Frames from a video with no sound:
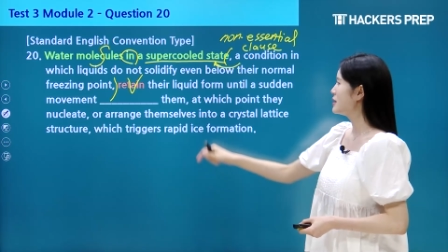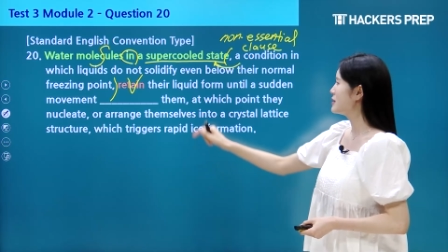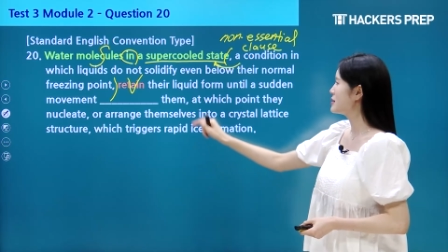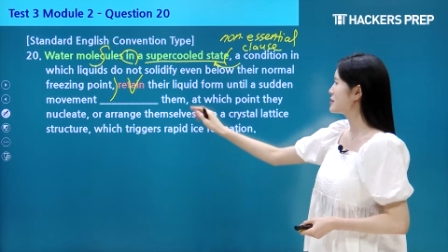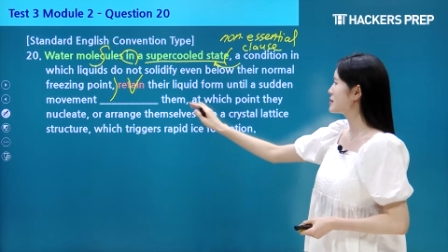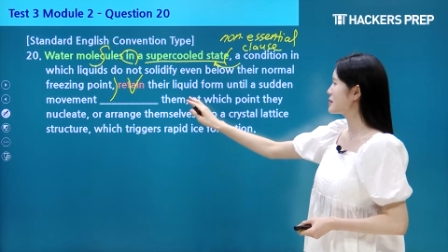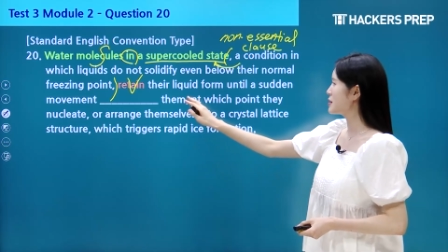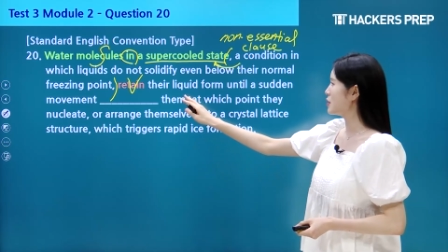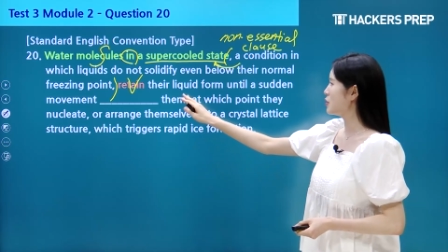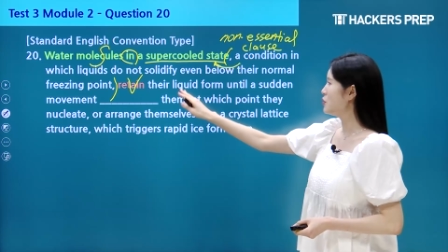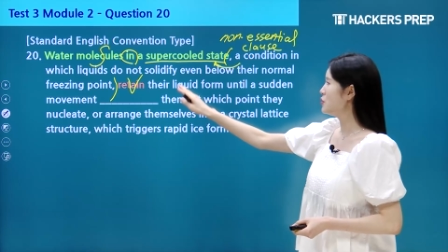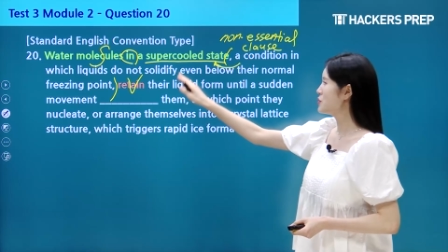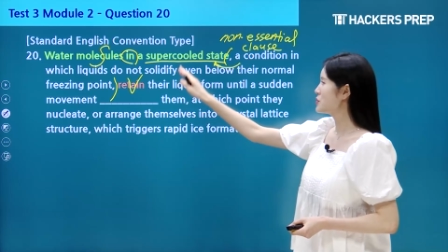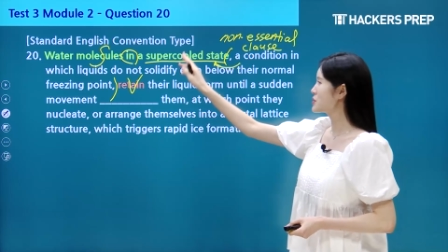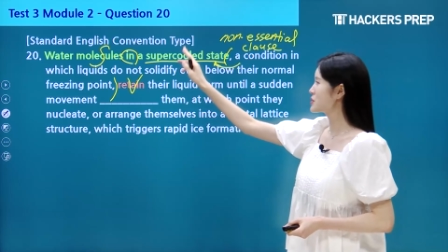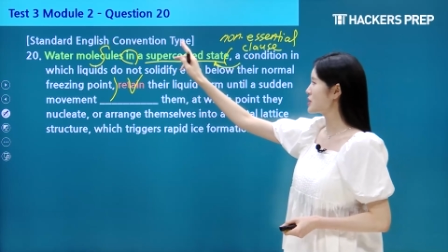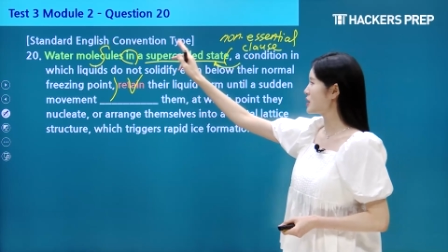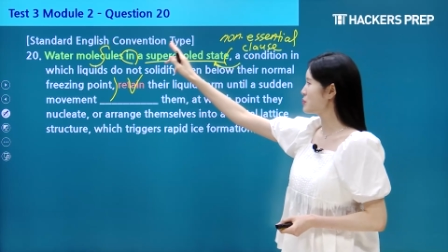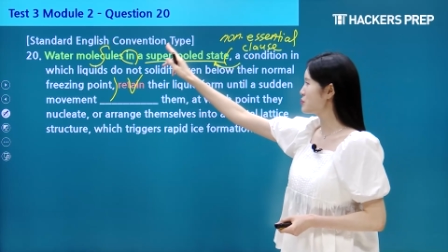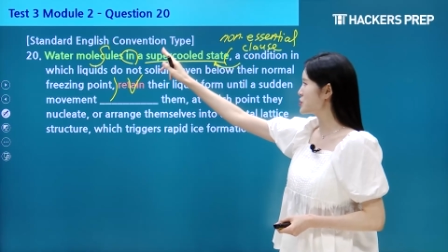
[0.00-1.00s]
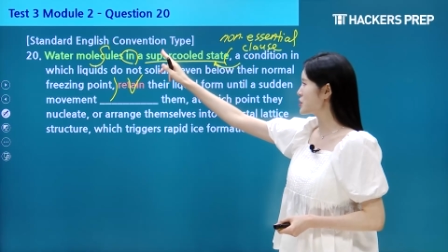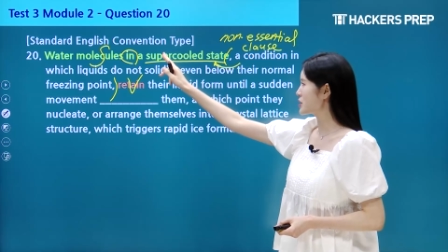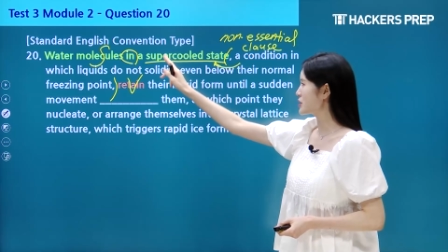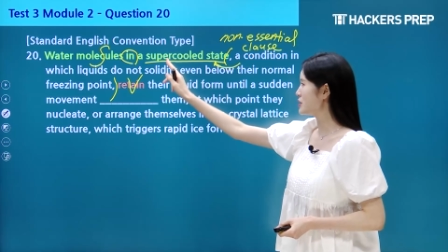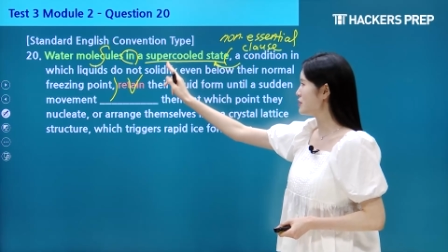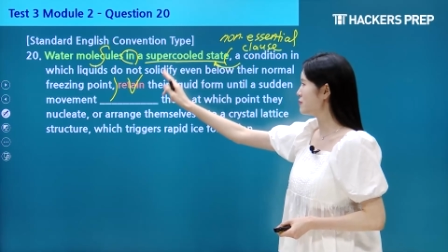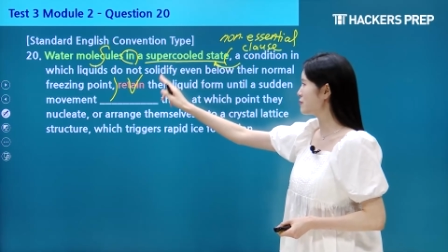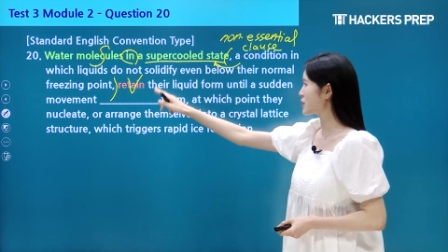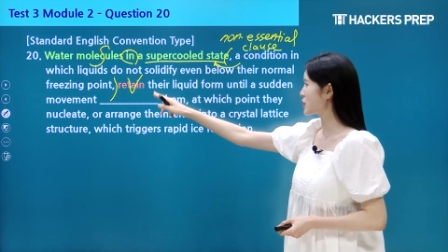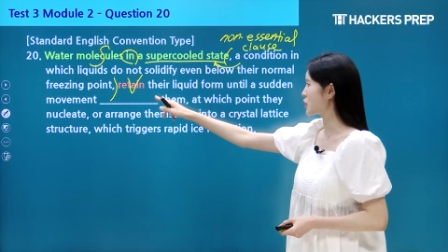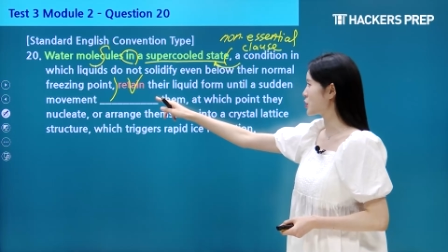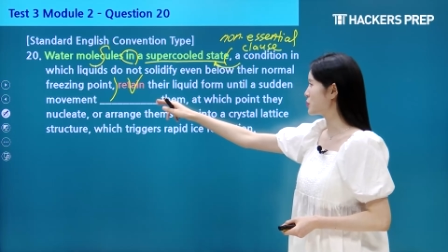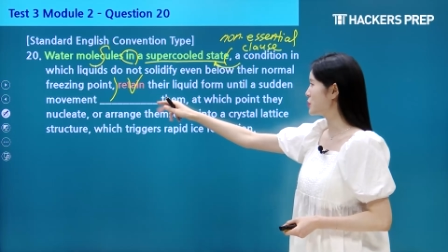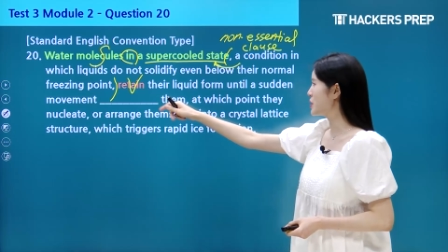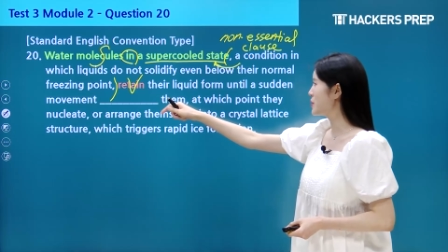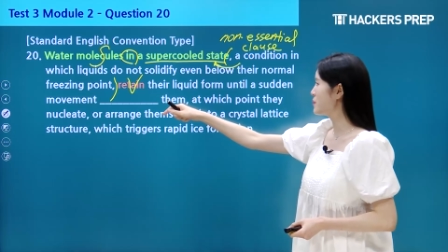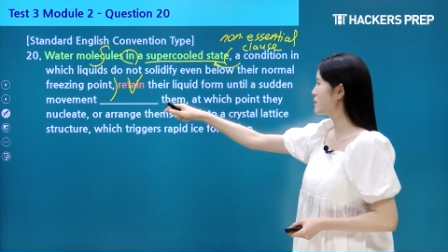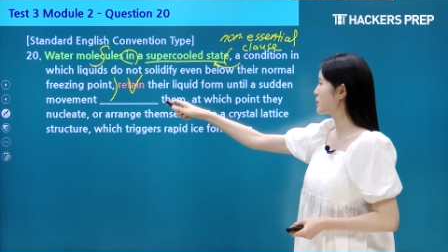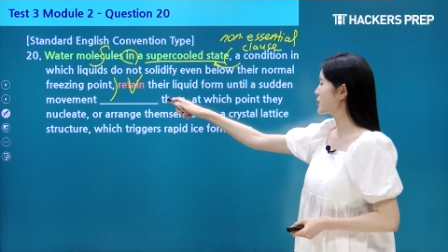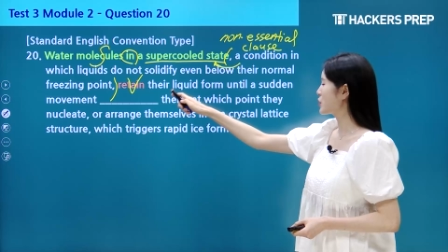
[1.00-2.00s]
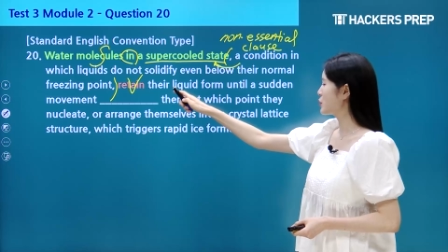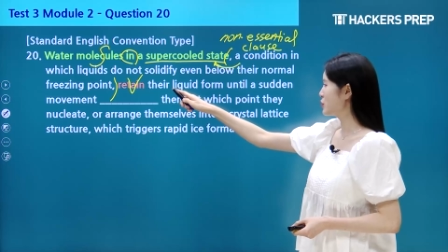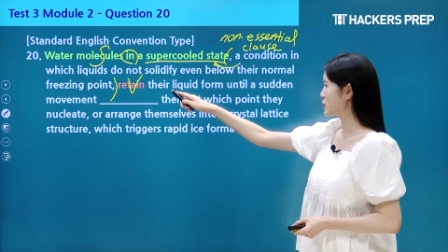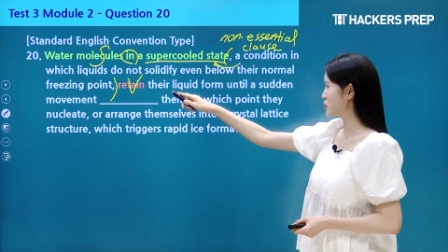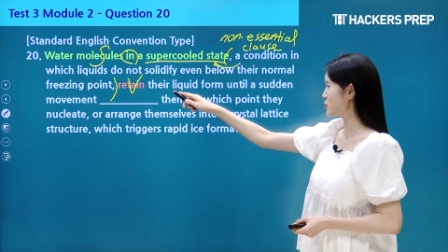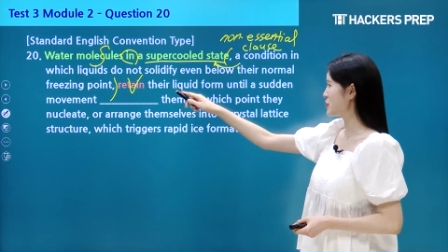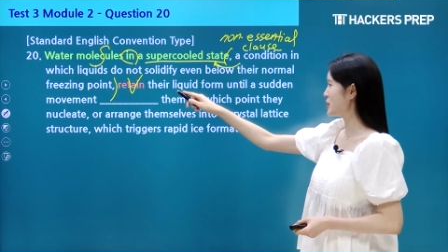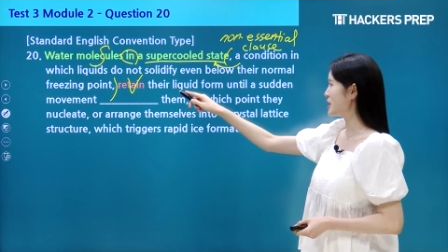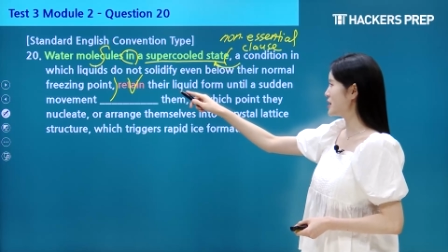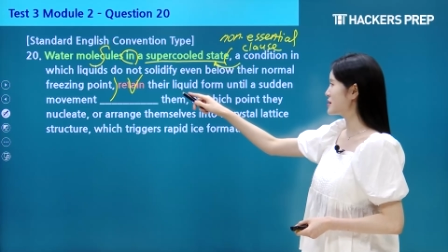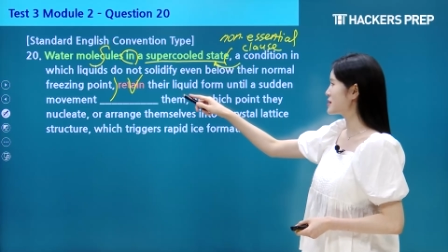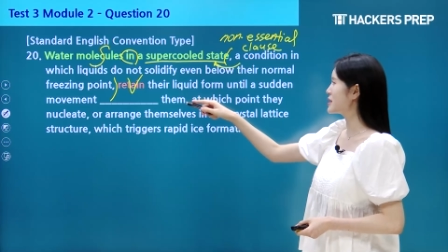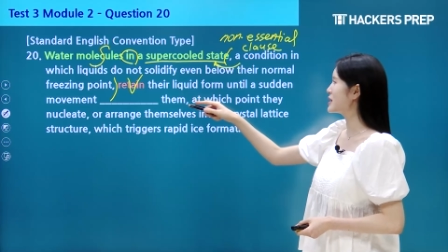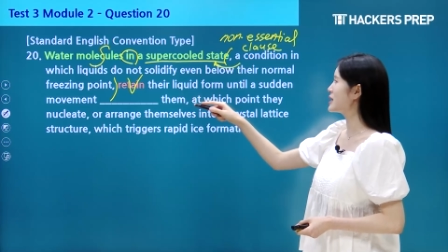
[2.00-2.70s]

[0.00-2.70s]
So, subject and verb, which means